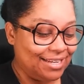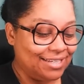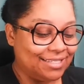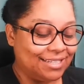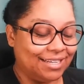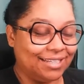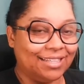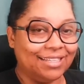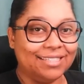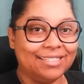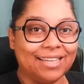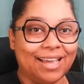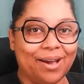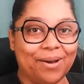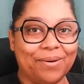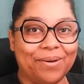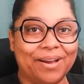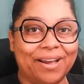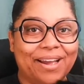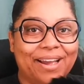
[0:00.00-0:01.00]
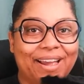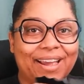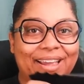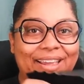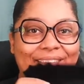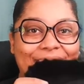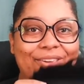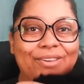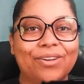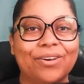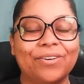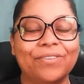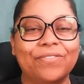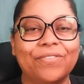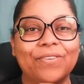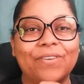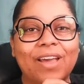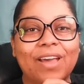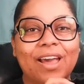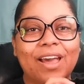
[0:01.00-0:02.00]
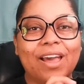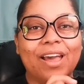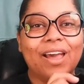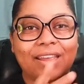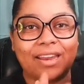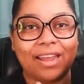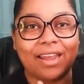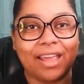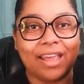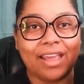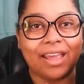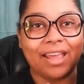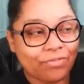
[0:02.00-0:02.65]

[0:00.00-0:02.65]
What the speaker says: Check this out. You know, if you got like an air